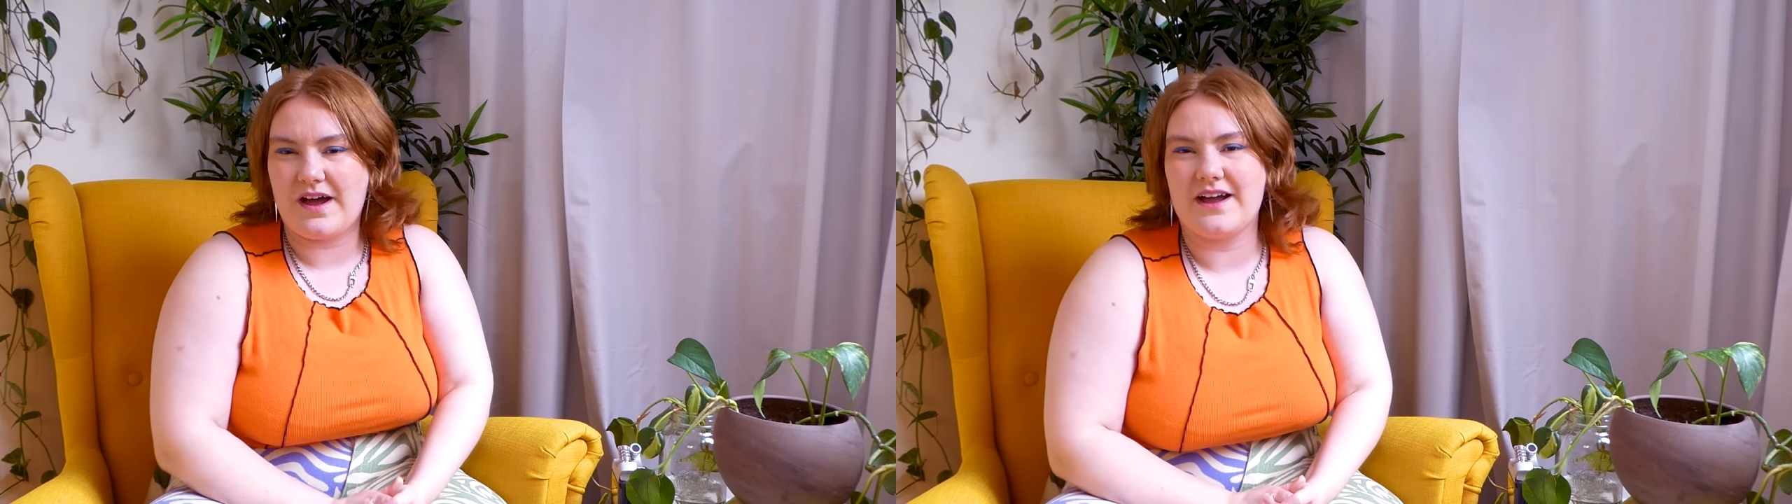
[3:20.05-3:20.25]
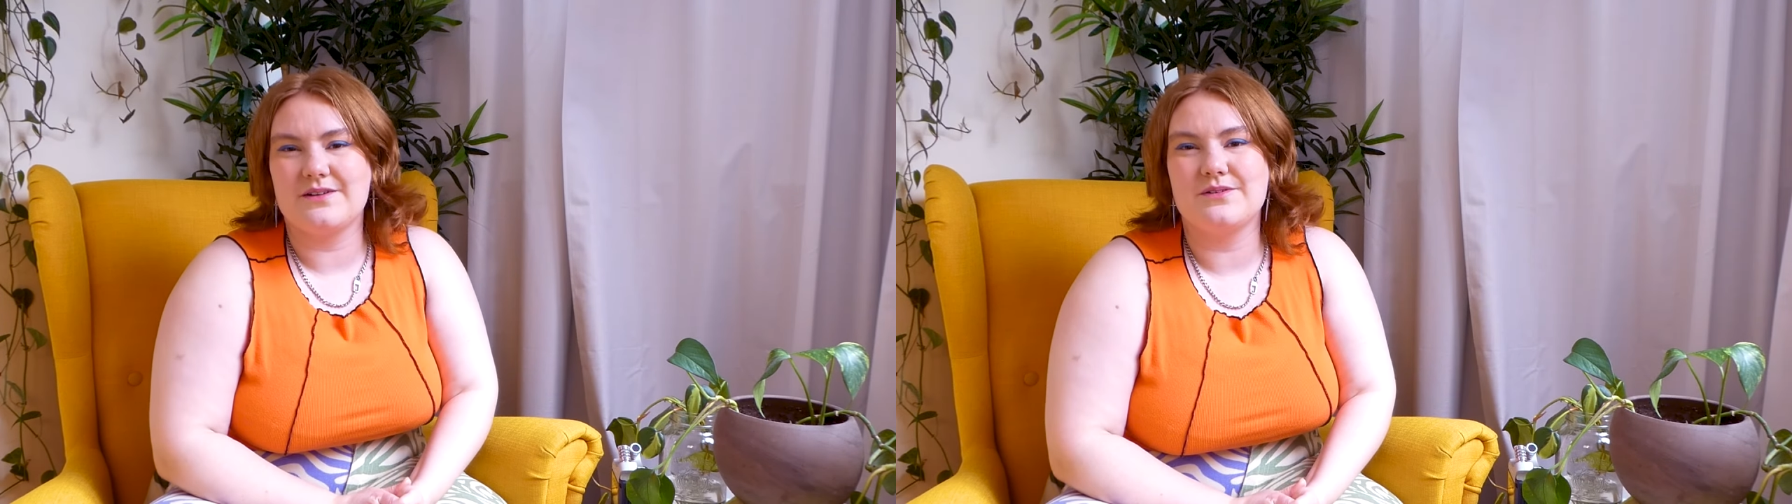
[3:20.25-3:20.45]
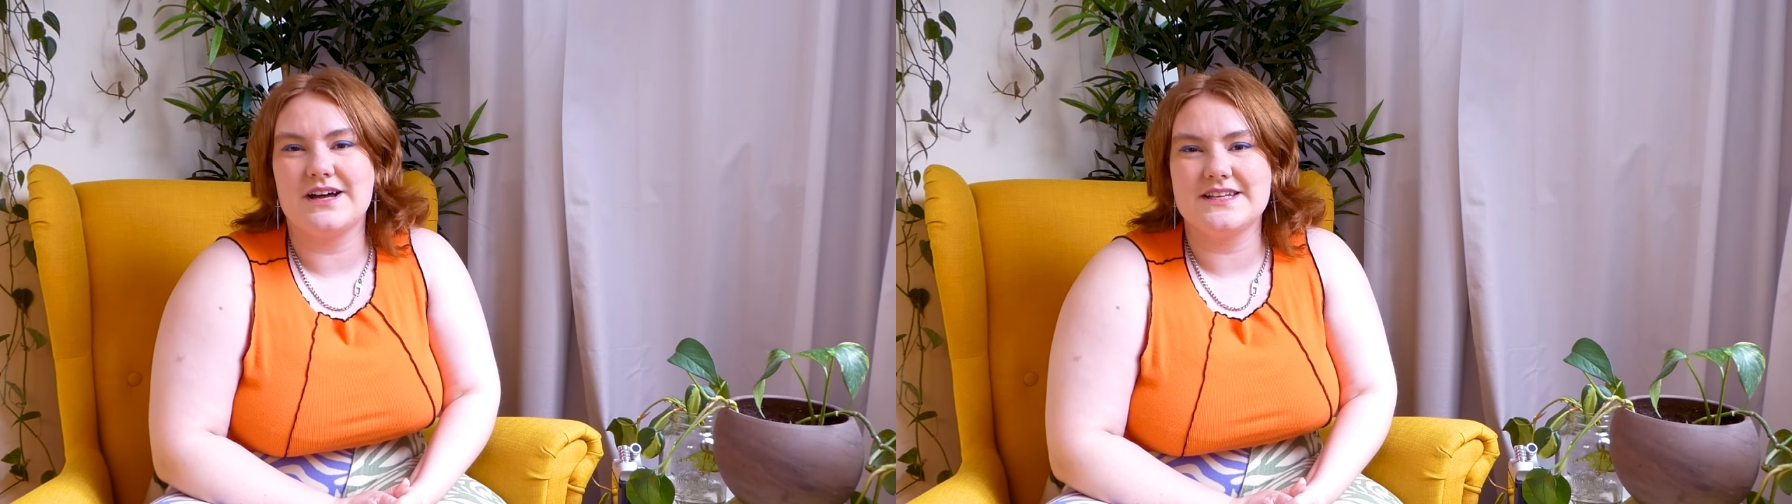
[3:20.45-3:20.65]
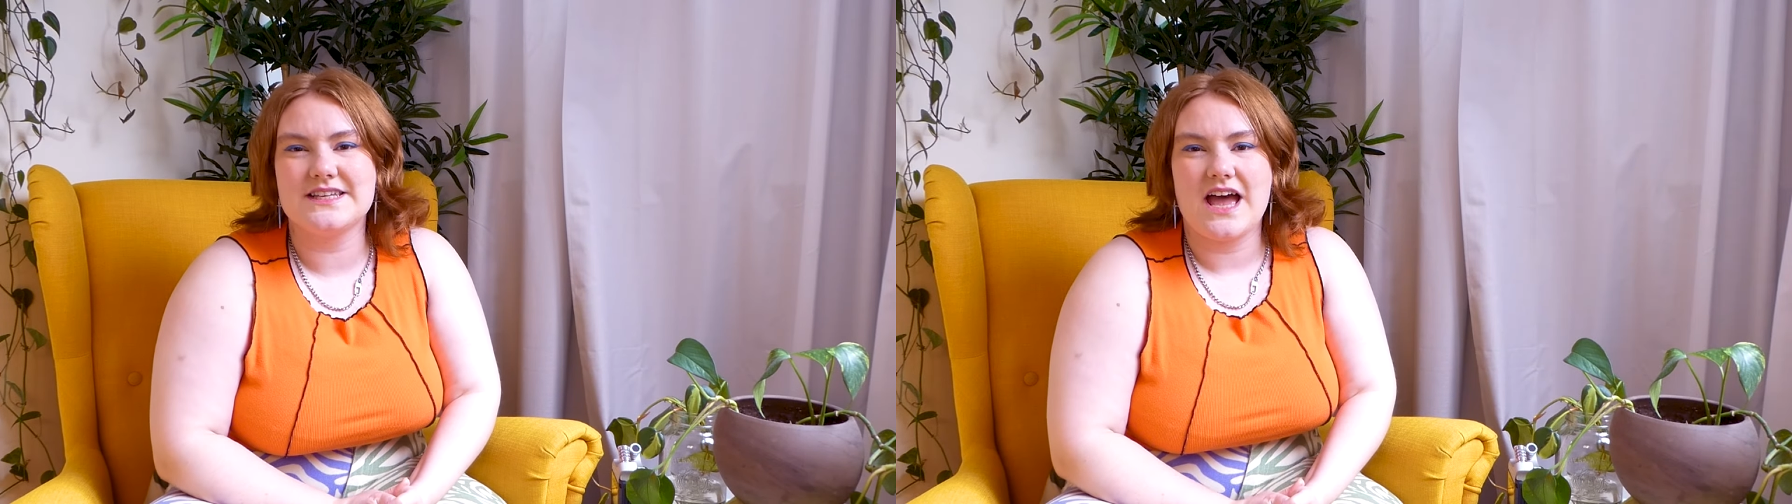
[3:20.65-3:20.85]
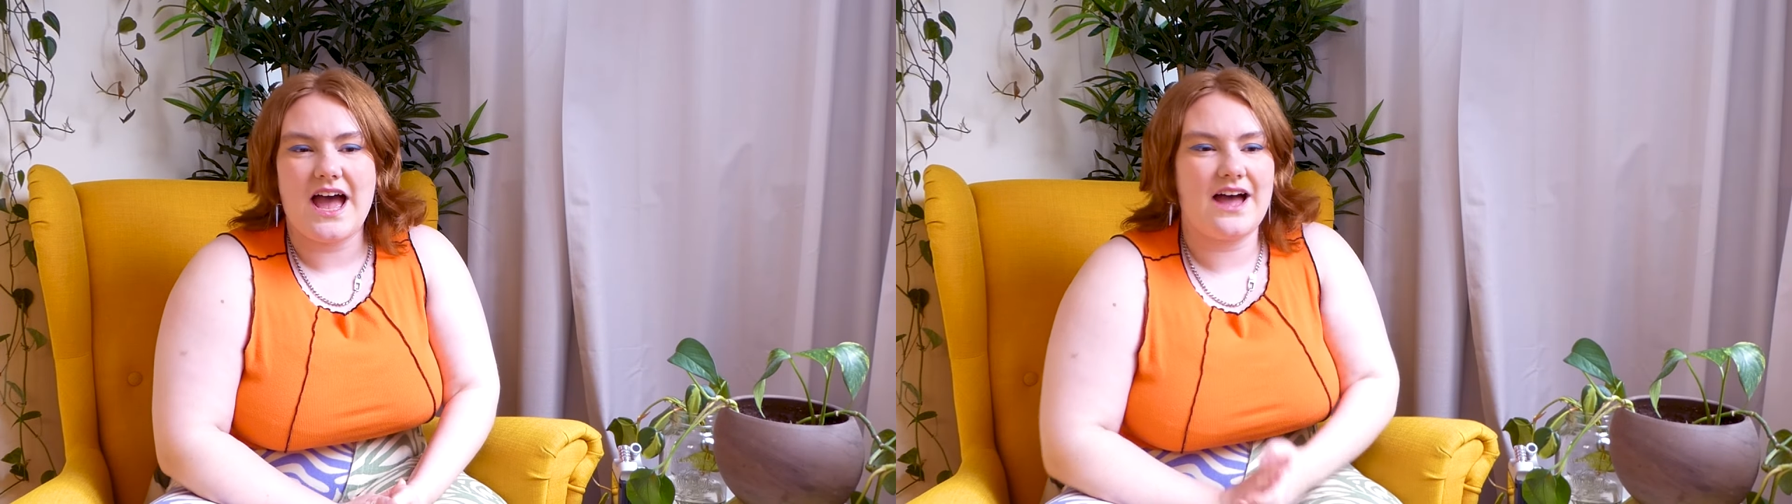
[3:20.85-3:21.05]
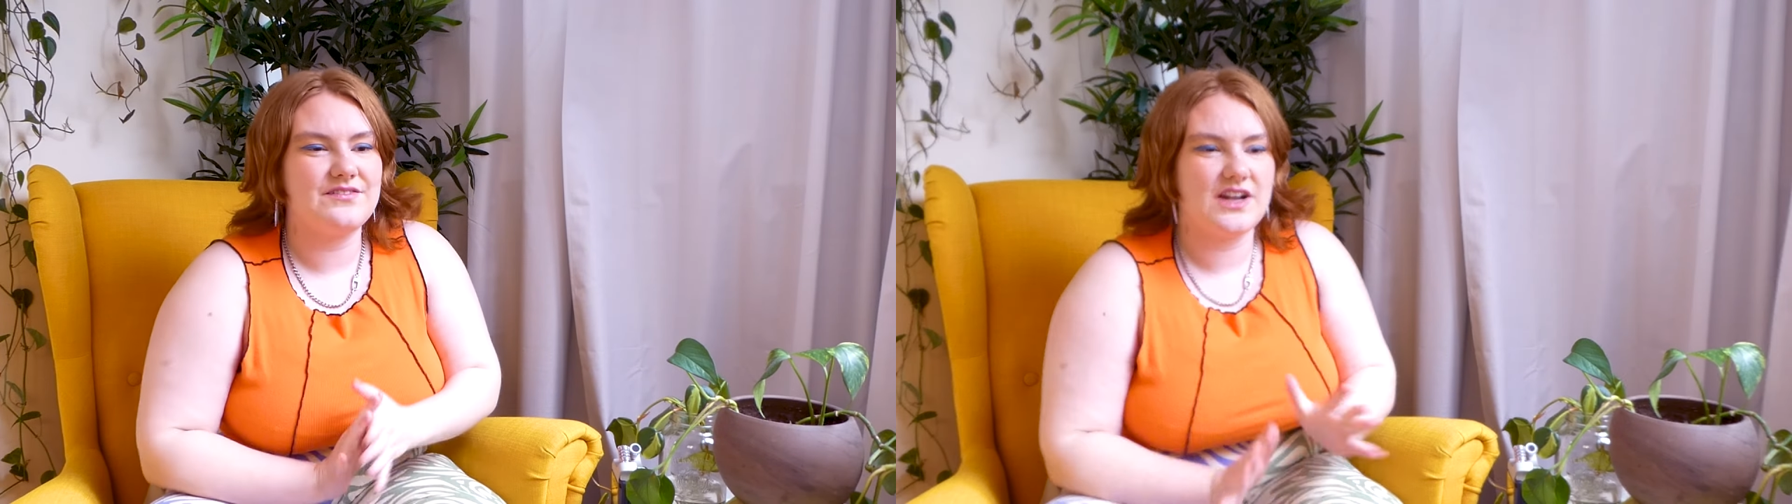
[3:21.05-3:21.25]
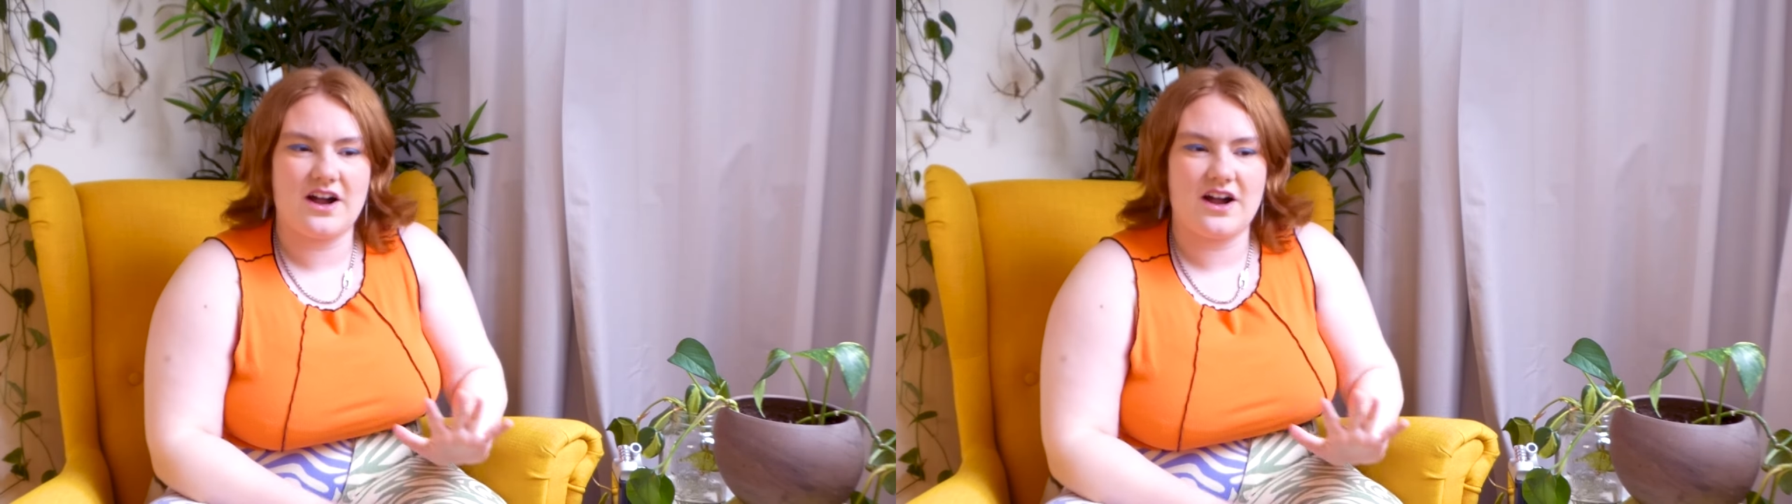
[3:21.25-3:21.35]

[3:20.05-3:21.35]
I was having a